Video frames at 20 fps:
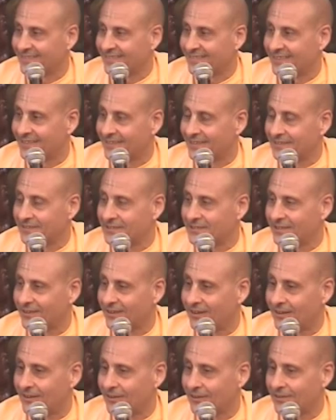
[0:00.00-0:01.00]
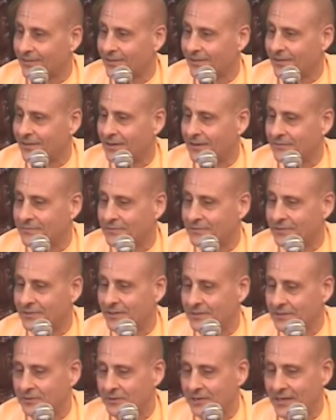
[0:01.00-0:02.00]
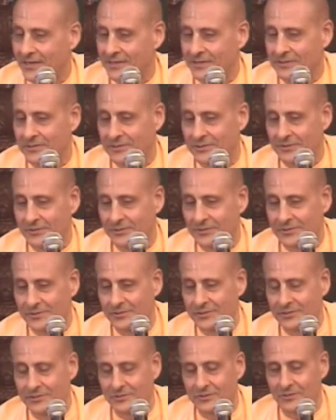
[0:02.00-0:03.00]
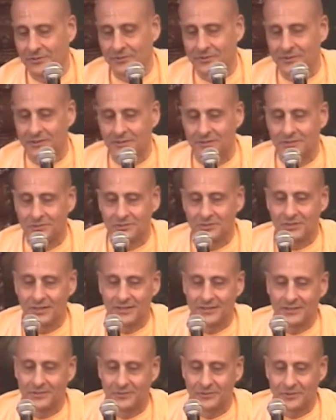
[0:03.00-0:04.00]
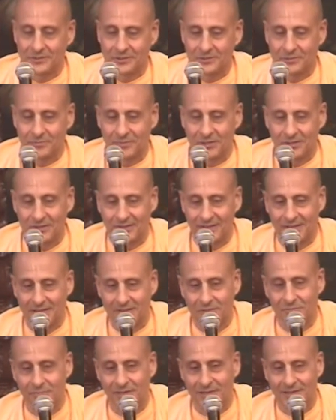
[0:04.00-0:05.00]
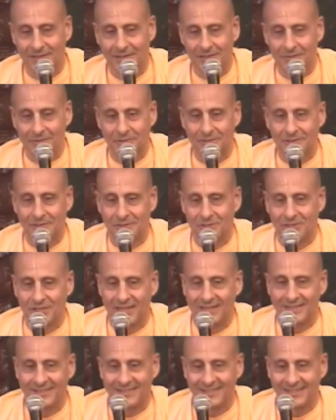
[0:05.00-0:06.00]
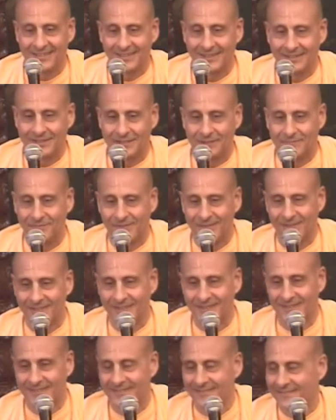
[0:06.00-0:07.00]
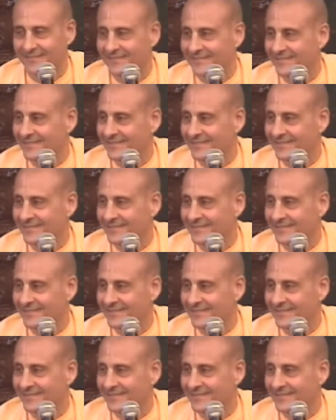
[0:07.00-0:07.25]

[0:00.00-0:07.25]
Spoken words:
Let us all offer our gratitude to His Holiness Jayadvaita Maharaj by loudly chanting Hare.